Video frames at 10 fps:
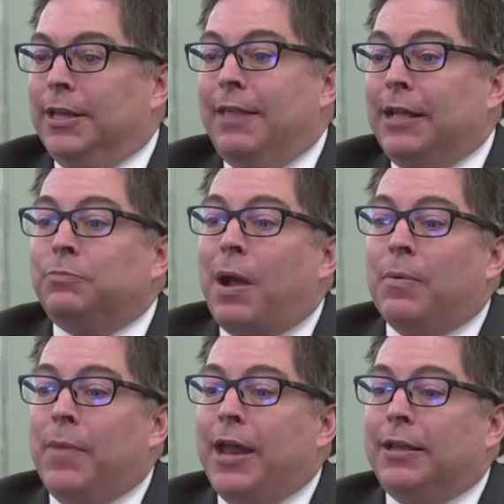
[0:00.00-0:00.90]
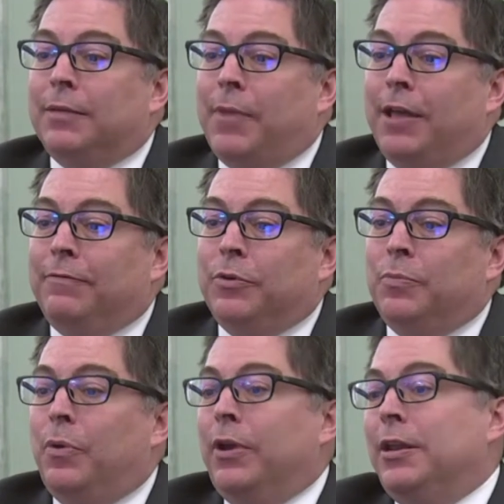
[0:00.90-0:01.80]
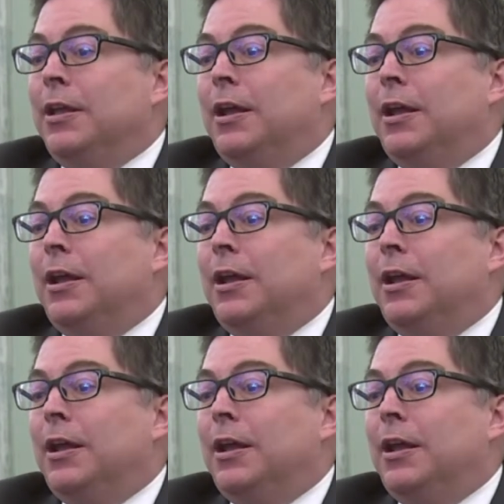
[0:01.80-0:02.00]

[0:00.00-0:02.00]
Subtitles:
That's problematic in my viewpoint.